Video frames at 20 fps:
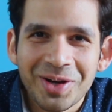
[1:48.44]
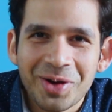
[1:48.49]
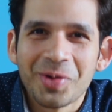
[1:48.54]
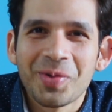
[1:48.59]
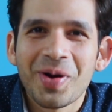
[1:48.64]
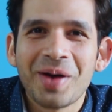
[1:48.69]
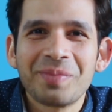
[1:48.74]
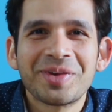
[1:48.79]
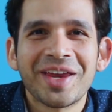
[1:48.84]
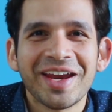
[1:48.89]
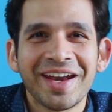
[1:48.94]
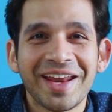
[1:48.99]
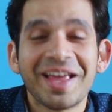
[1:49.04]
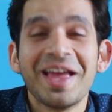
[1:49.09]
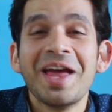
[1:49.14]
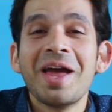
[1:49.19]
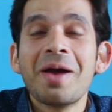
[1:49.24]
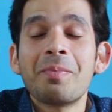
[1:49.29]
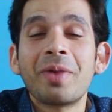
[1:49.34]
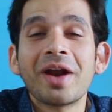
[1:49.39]
No, I'm
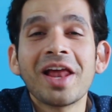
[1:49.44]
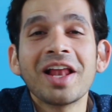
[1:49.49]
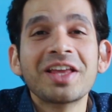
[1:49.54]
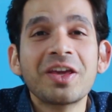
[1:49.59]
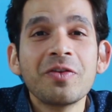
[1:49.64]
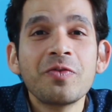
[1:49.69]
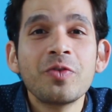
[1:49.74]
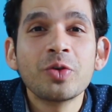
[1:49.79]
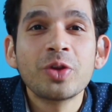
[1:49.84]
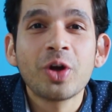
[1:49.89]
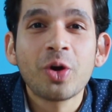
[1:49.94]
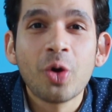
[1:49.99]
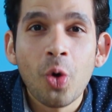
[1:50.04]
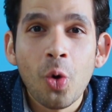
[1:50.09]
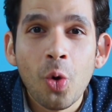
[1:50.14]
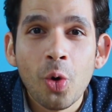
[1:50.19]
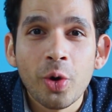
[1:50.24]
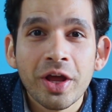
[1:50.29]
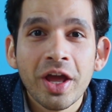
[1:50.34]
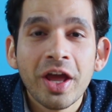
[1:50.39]
kidding. But I'll give you the
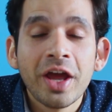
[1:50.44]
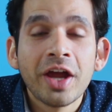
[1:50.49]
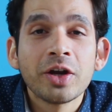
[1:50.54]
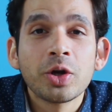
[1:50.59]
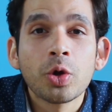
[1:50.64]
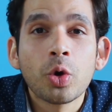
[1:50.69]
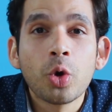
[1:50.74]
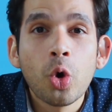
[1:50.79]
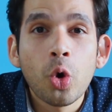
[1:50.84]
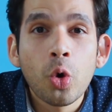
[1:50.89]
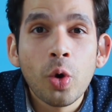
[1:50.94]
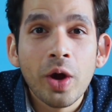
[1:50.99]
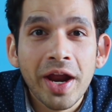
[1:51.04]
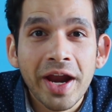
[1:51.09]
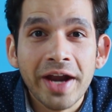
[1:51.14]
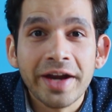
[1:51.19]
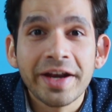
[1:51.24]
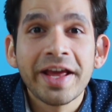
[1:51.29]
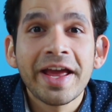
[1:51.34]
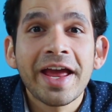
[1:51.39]
code to go
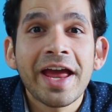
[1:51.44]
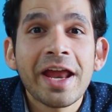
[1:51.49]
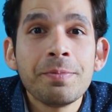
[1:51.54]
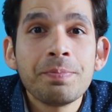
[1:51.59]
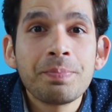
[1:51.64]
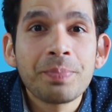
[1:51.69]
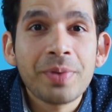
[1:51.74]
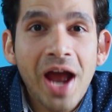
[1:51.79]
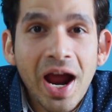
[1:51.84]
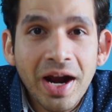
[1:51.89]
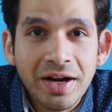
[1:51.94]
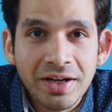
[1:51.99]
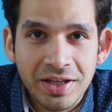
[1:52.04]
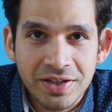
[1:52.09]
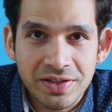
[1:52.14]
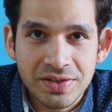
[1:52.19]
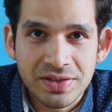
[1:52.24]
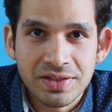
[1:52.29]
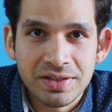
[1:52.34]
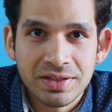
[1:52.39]
ahead and
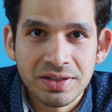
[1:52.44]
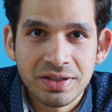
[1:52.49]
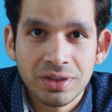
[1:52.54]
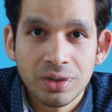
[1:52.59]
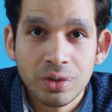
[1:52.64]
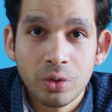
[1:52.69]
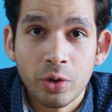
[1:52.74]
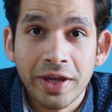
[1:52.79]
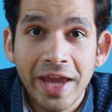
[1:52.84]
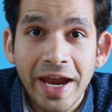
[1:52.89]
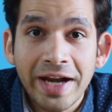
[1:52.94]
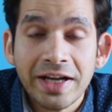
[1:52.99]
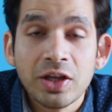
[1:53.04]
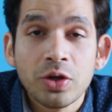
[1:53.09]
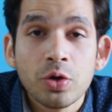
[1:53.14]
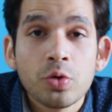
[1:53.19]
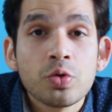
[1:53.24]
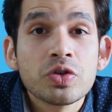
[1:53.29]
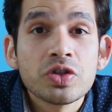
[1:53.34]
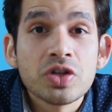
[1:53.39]
practice to get
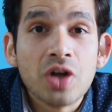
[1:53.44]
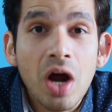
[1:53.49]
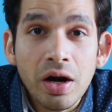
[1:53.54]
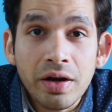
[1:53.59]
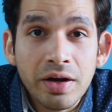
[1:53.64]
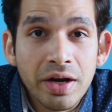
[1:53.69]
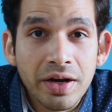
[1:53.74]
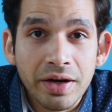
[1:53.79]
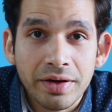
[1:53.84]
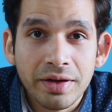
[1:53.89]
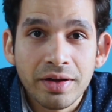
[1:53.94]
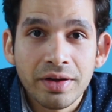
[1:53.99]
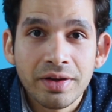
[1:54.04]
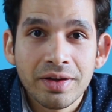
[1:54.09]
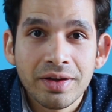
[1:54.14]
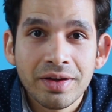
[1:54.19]
you started.